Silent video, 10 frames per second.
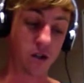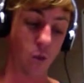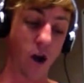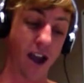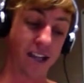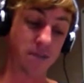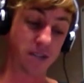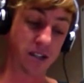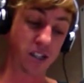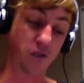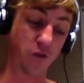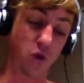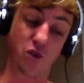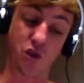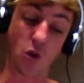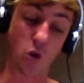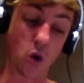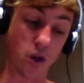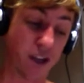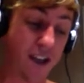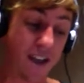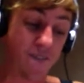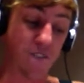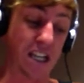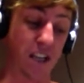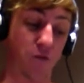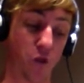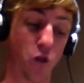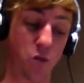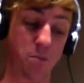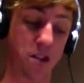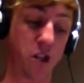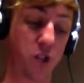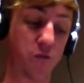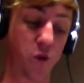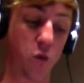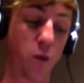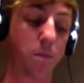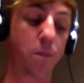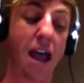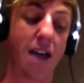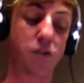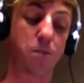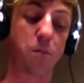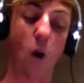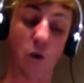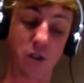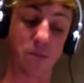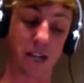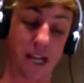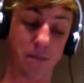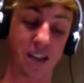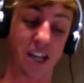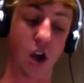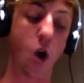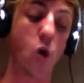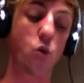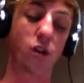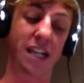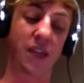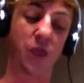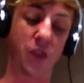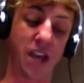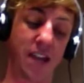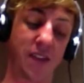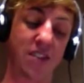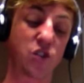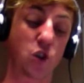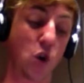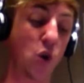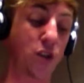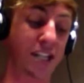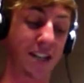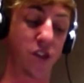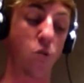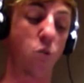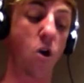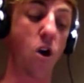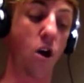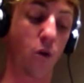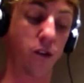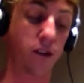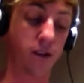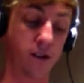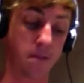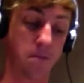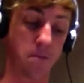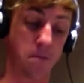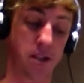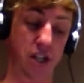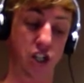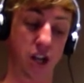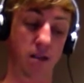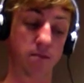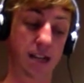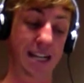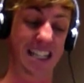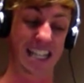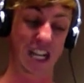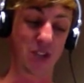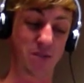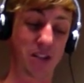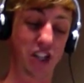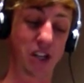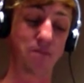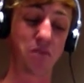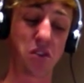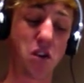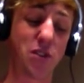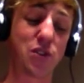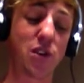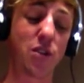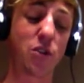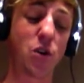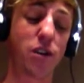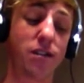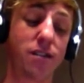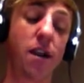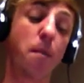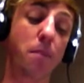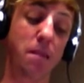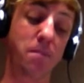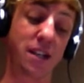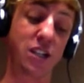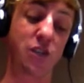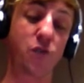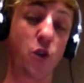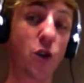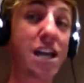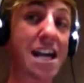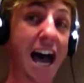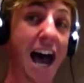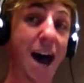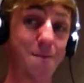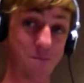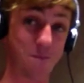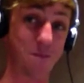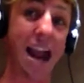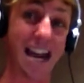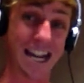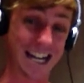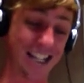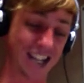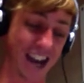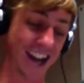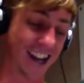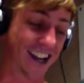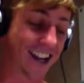Why is miniature food so good? Finger food or miniature food would have to possibly be the only thing that's good in the world. Miniature. Anything else miniature, not so good. But miniature food, amazing.